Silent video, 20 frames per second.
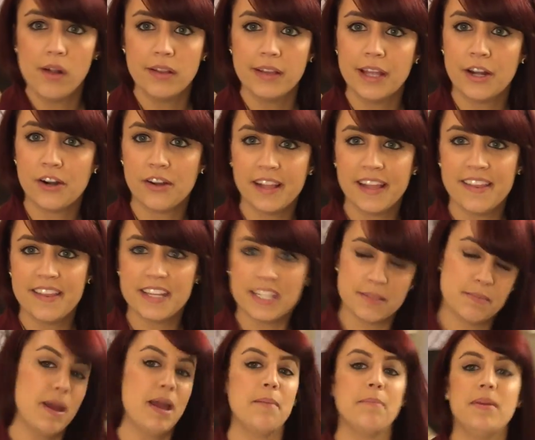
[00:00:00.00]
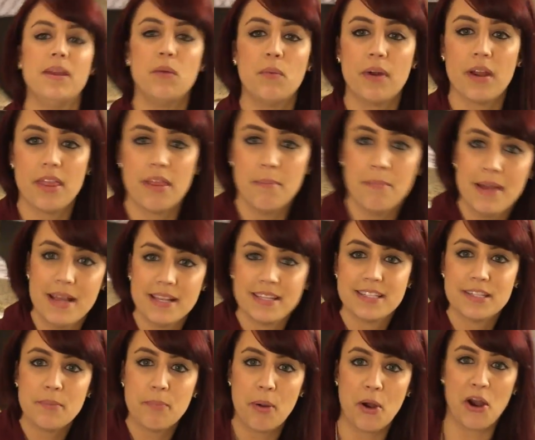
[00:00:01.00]
Literally, this might be one of the
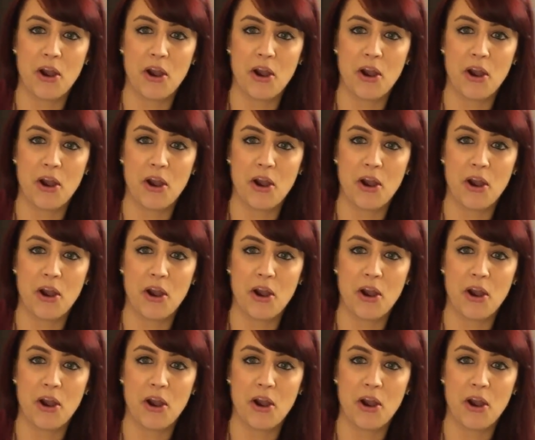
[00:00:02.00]
best